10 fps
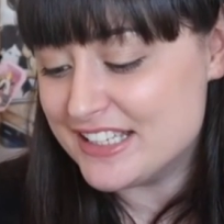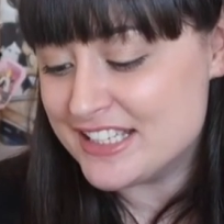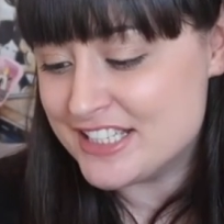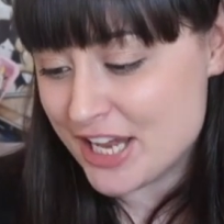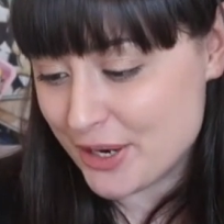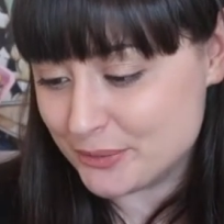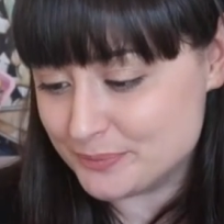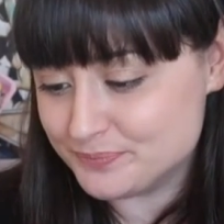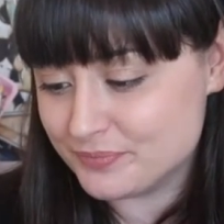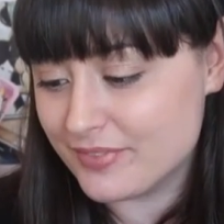So,
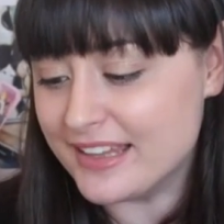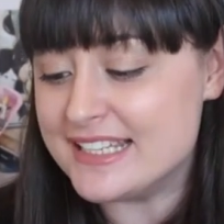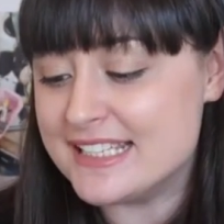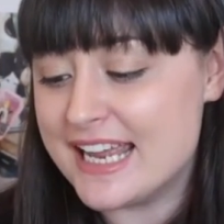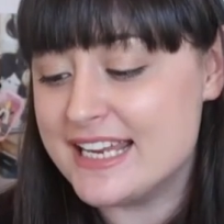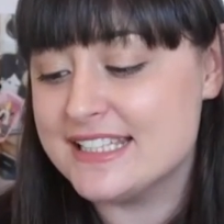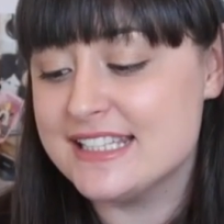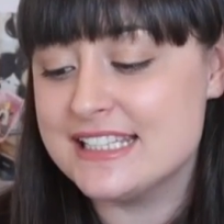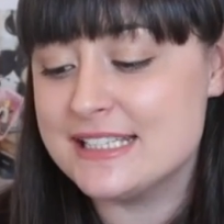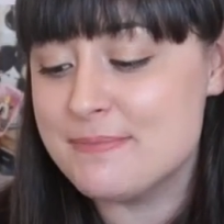it says,
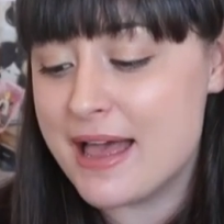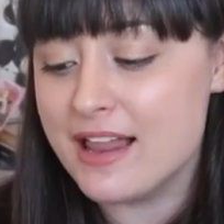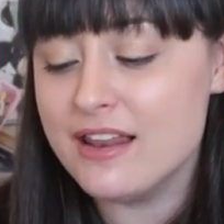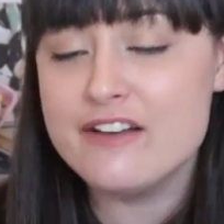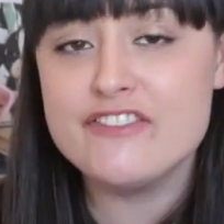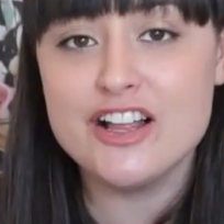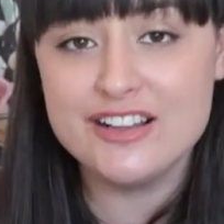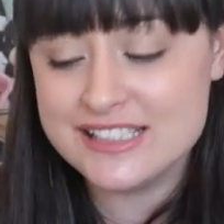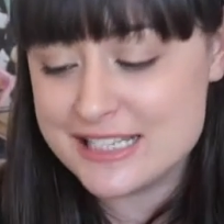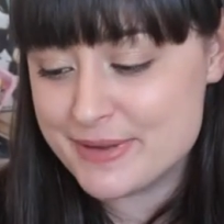the smell of
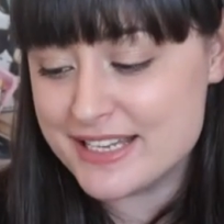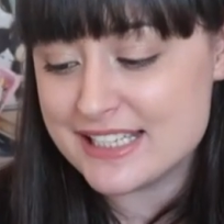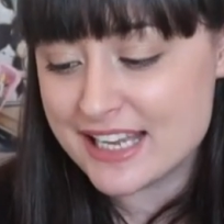ultimate